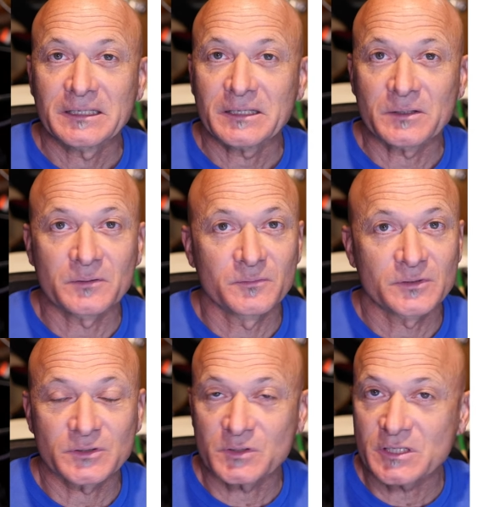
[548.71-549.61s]
you know,
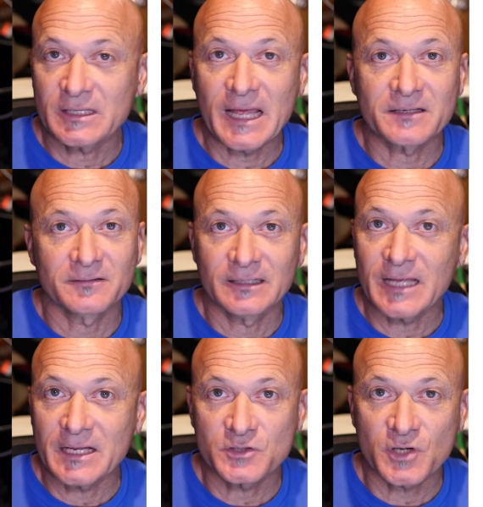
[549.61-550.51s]
search in that in
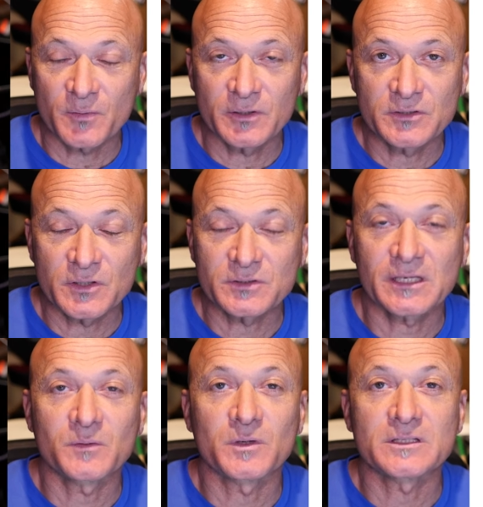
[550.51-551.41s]
that genre, use those
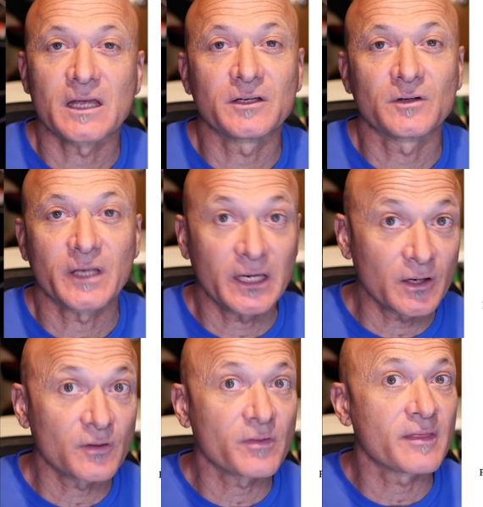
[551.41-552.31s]
keywords, and you'll
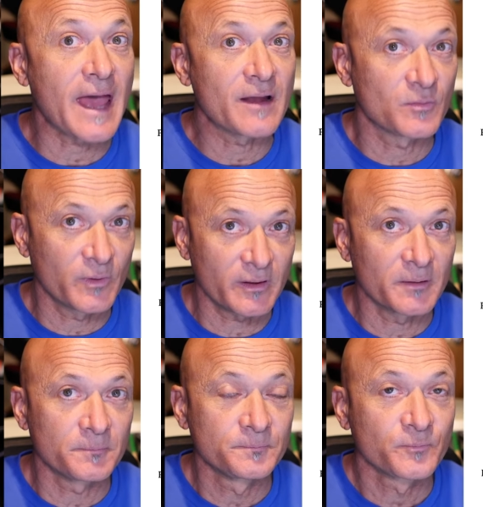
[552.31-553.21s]
hear that
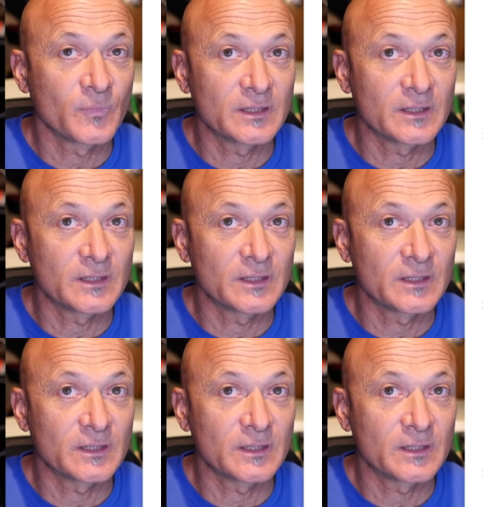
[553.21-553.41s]
rhythm,